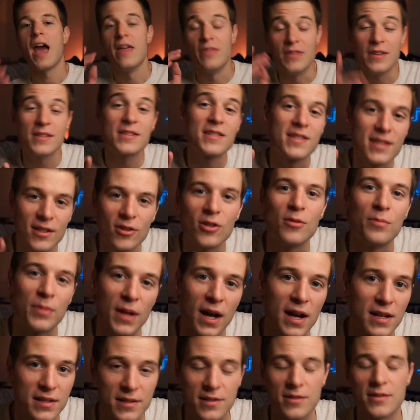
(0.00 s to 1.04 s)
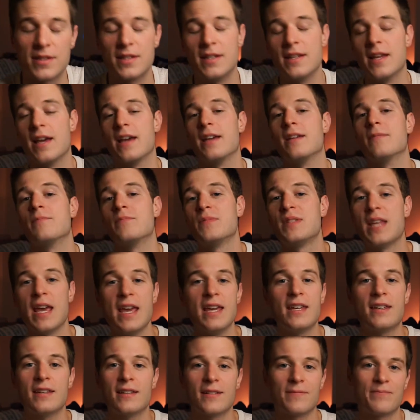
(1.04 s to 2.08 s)
And this still applies to today.
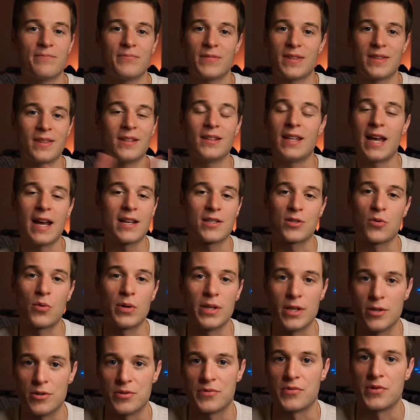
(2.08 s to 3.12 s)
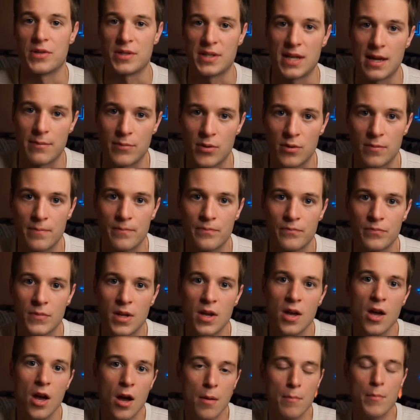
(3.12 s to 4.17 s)
Take the last twenty years, for example.
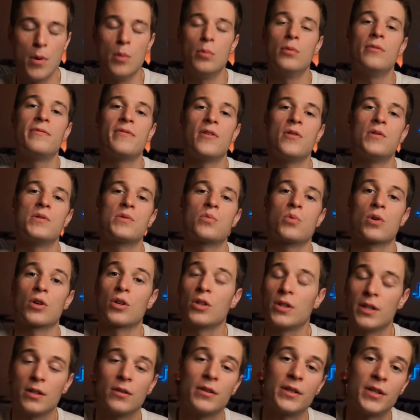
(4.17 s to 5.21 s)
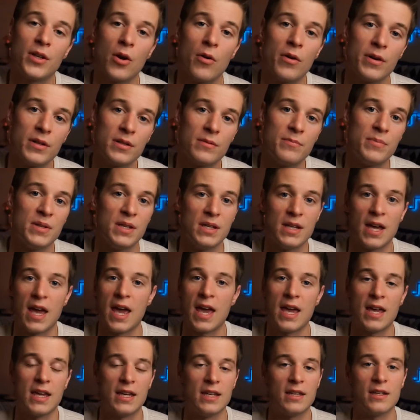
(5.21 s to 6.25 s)
Mobile phones were clearly going to be
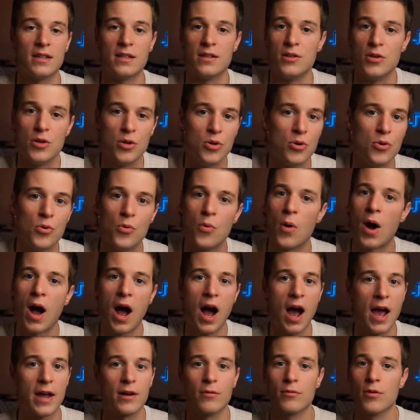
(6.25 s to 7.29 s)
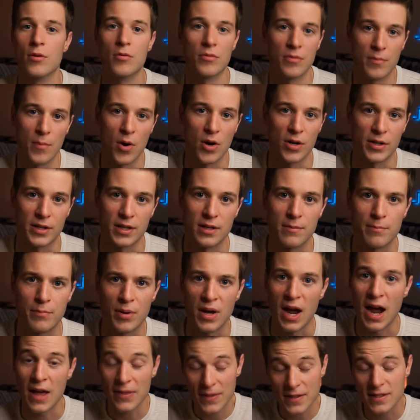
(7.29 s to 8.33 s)
a new high-growth market,
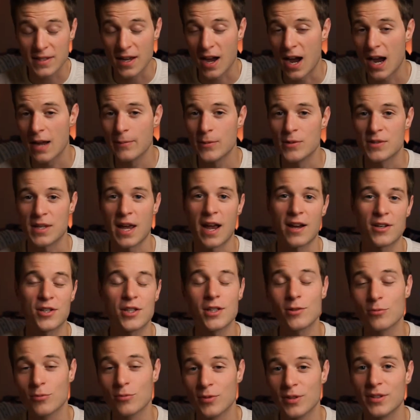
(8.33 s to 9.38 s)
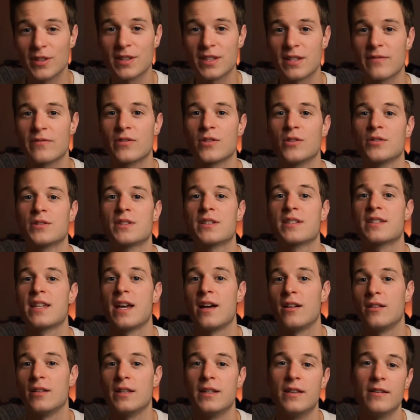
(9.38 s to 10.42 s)
but at the time it was actually really difficult to
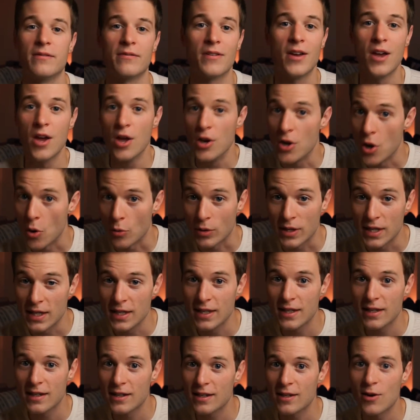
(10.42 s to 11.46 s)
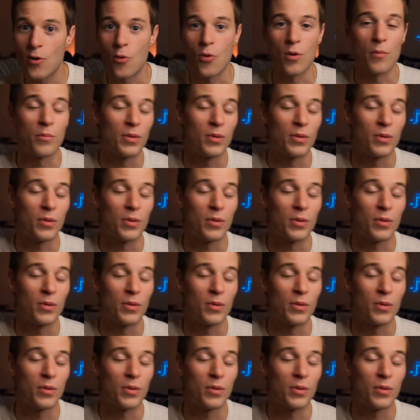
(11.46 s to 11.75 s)
tell if Nokia or